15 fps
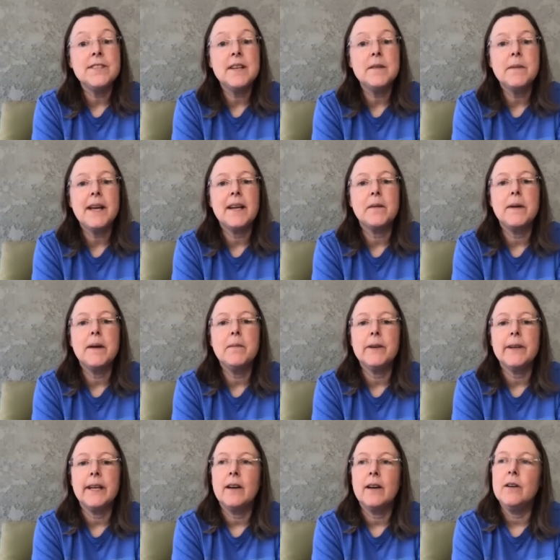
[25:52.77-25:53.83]
cinematic
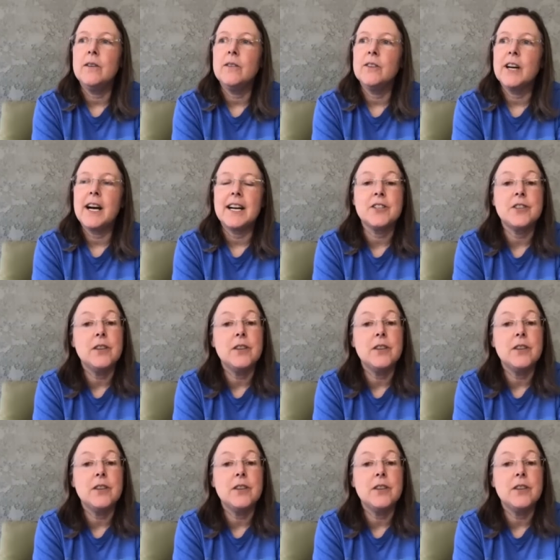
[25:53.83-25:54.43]
memory, oh gosh,